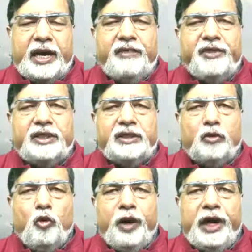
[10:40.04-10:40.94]
and which is
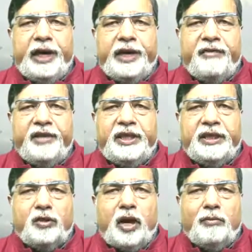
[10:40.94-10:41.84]
correlated with the
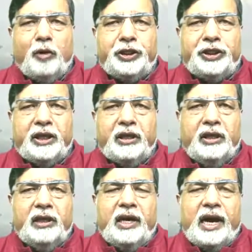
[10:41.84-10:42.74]
soil moisture,
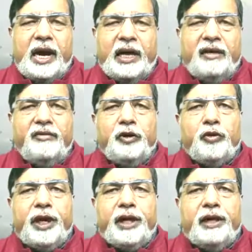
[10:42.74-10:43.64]
and you
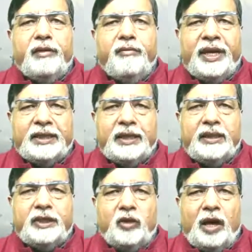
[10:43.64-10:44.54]
can measure
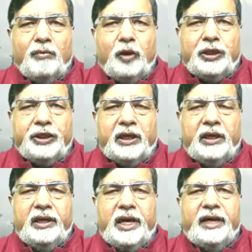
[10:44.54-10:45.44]
the soil
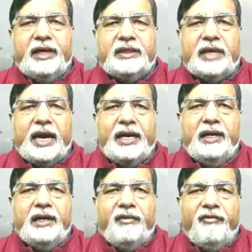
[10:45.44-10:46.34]
moisture and decide
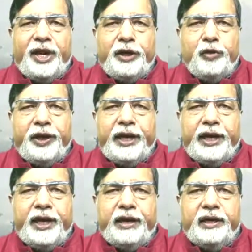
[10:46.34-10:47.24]
when to
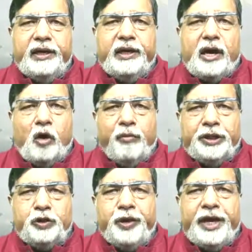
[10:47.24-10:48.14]
irrigate, how
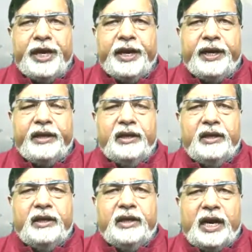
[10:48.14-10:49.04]
much to irrigate,
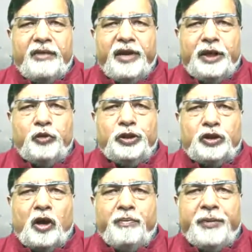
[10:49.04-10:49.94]
and when to
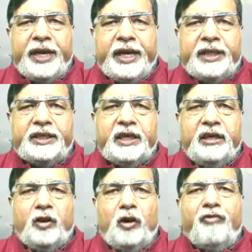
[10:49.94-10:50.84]
stop
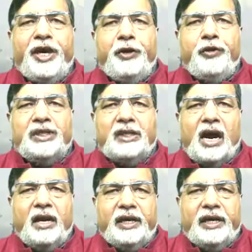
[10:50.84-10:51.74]
irrigation or when to
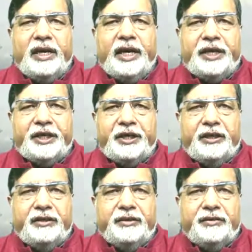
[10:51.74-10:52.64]
start irrigation.
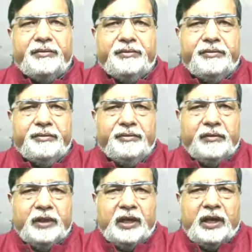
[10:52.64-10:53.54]

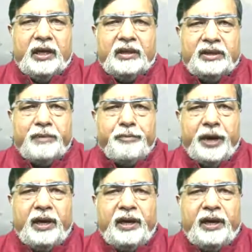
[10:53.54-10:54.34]
Simple